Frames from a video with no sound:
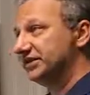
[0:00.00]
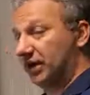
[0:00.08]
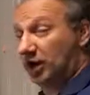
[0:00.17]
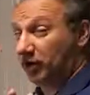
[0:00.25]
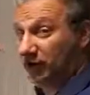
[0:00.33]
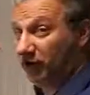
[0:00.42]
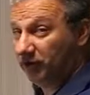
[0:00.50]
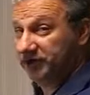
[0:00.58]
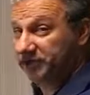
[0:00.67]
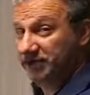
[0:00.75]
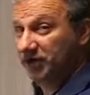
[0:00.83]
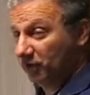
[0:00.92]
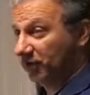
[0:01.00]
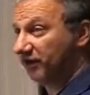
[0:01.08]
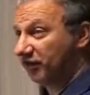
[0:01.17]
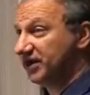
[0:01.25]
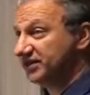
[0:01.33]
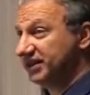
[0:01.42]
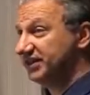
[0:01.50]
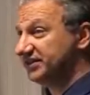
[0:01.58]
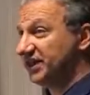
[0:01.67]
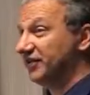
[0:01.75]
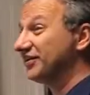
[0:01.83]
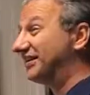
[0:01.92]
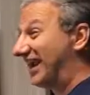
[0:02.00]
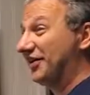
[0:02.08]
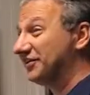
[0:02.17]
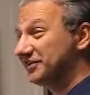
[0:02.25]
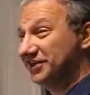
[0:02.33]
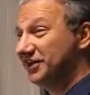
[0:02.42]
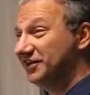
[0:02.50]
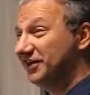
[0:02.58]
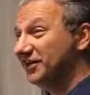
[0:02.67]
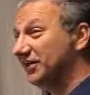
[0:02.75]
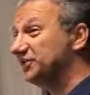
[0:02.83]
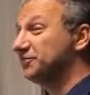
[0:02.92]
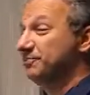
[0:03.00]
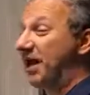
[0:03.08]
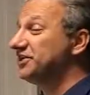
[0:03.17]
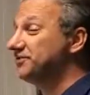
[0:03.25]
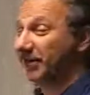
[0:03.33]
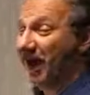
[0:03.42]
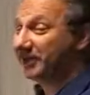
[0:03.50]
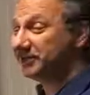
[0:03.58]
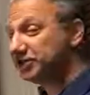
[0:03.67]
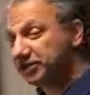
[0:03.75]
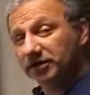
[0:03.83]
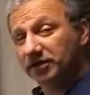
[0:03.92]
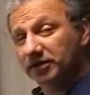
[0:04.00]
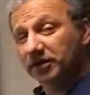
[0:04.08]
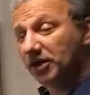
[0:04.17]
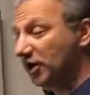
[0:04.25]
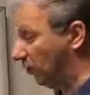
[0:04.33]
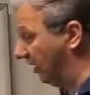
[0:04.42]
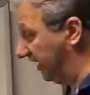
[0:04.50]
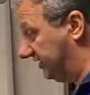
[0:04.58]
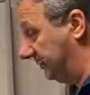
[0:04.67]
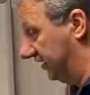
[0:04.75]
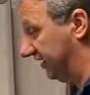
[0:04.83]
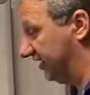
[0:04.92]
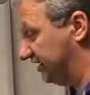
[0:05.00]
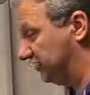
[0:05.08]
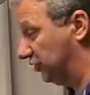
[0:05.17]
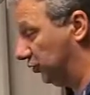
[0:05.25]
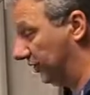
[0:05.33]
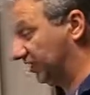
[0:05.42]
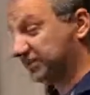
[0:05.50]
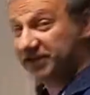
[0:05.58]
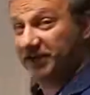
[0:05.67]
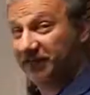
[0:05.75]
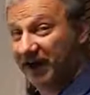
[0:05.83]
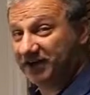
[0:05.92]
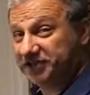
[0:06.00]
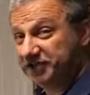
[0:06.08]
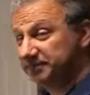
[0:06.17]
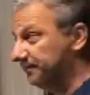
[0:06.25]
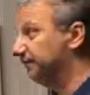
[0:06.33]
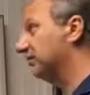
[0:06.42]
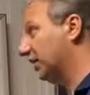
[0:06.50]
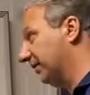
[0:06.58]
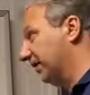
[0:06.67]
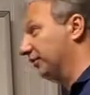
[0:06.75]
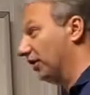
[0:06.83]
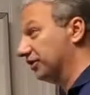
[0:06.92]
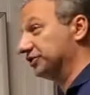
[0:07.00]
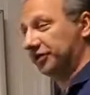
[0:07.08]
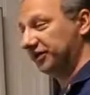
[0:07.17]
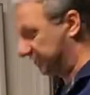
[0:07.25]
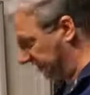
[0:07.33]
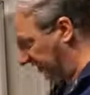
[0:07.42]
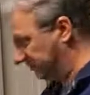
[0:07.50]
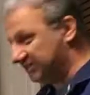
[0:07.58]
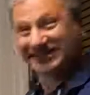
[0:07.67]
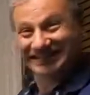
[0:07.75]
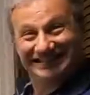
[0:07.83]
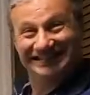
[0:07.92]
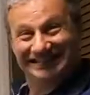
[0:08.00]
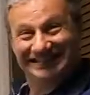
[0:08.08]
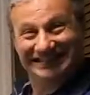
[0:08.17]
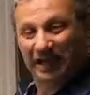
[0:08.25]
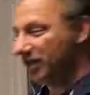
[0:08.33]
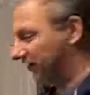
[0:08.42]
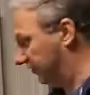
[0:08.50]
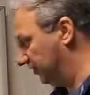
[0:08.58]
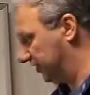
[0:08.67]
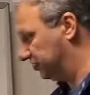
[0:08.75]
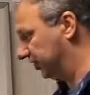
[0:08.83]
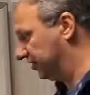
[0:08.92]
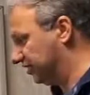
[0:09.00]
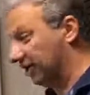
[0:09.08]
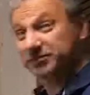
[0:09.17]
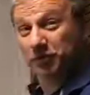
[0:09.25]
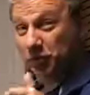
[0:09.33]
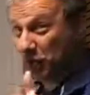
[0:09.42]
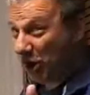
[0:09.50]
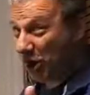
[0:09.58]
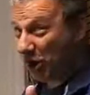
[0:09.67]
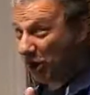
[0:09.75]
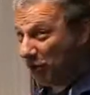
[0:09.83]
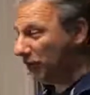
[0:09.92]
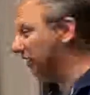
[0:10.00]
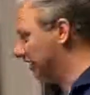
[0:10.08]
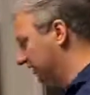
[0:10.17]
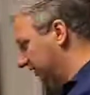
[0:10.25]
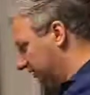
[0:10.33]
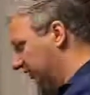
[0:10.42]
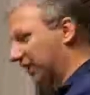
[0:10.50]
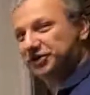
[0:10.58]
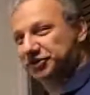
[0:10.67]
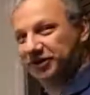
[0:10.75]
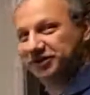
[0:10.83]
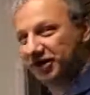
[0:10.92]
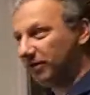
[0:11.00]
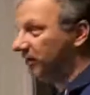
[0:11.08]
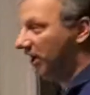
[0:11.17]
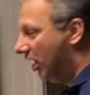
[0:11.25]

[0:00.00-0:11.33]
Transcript: Always, whatever I say is never guaranteed. It's best practice. What I typically do when I see a fraction, I mean, there are trig subs. If you're into trig subs, woohoo! You get a trig sub.